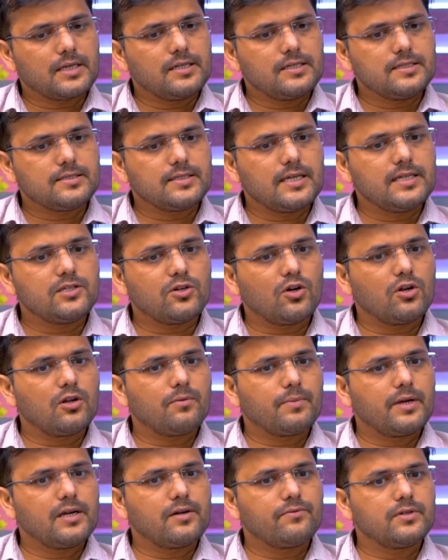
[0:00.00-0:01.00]
recent
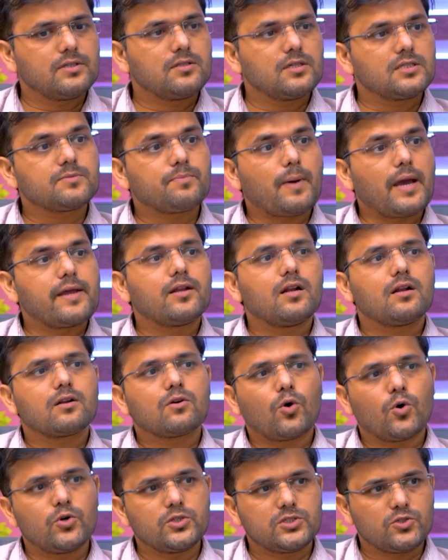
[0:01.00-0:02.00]
development with the spinal
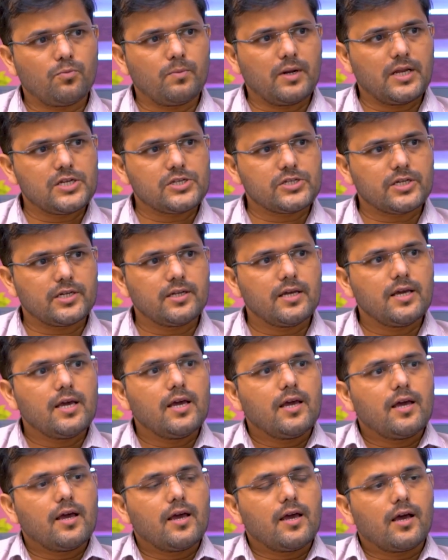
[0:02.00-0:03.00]
cord stimulation,
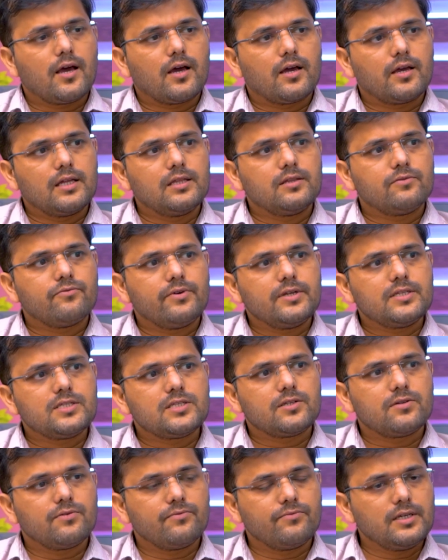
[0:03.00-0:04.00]
in
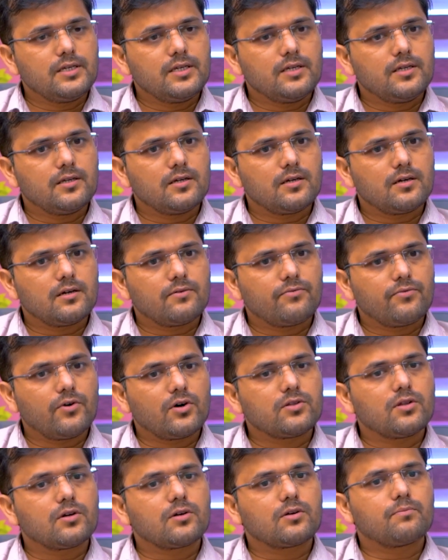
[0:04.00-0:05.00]
which we for
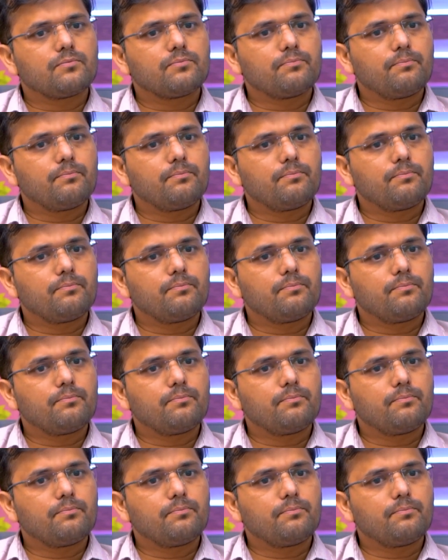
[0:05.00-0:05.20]
the